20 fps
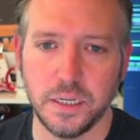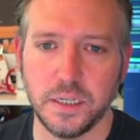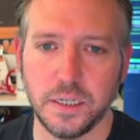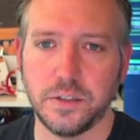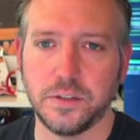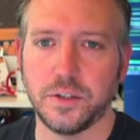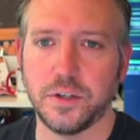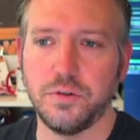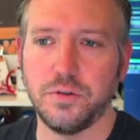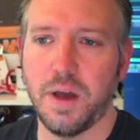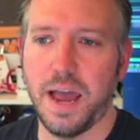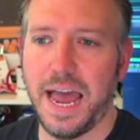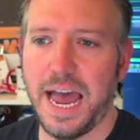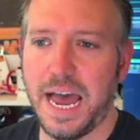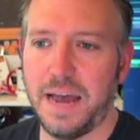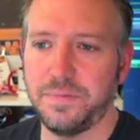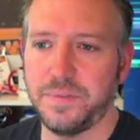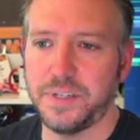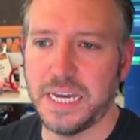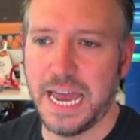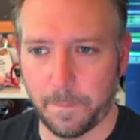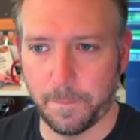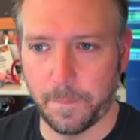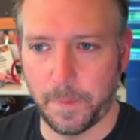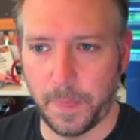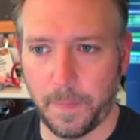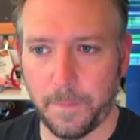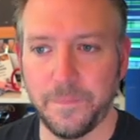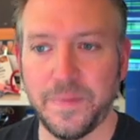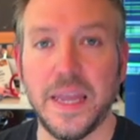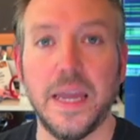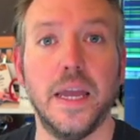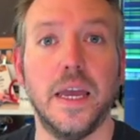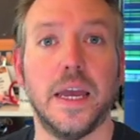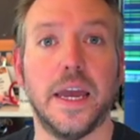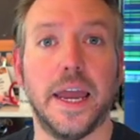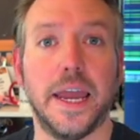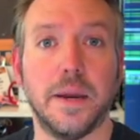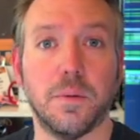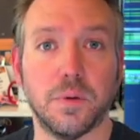So you have to have
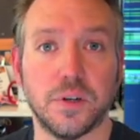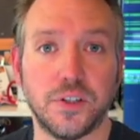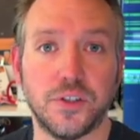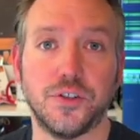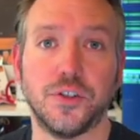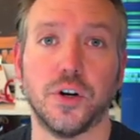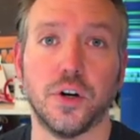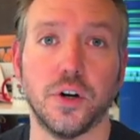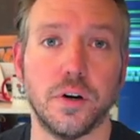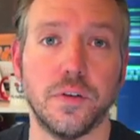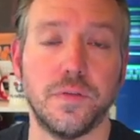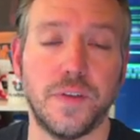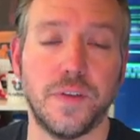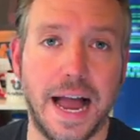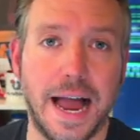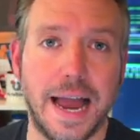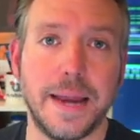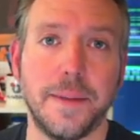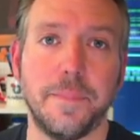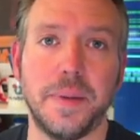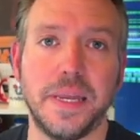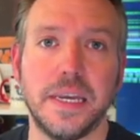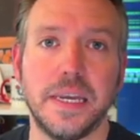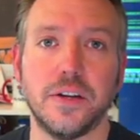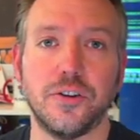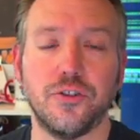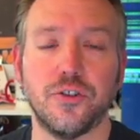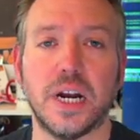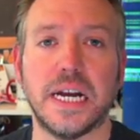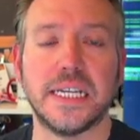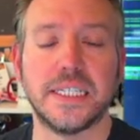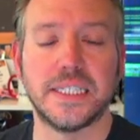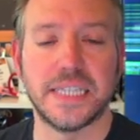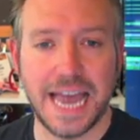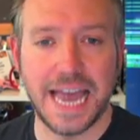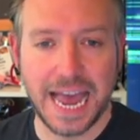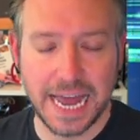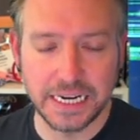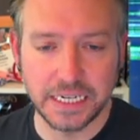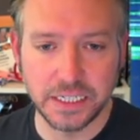a reserve IP address
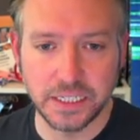added